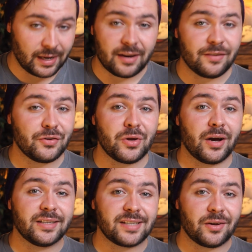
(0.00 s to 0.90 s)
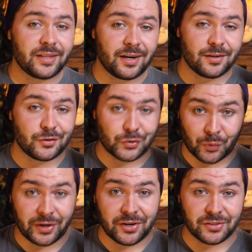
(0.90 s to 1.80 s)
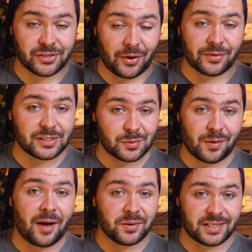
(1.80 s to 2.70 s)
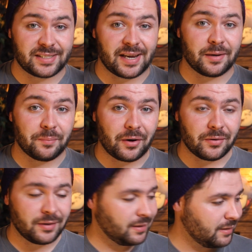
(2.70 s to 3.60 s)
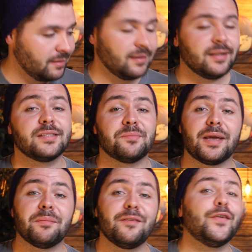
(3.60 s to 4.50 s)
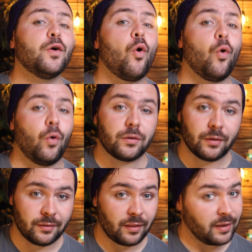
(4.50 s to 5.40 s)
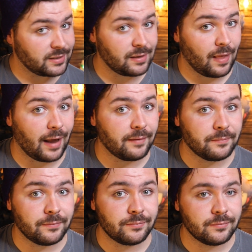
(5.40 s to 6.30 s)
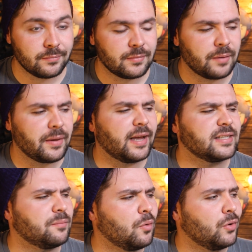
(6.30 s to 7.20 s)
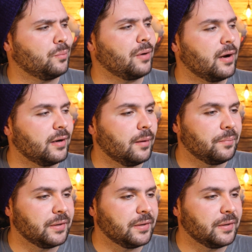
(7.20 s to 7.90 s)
Any of you youngins out there, 20 years ago, this is what I was excited about. It's making me feel old. Thanks a lot. I mean, I guess I'm the one who brought it up,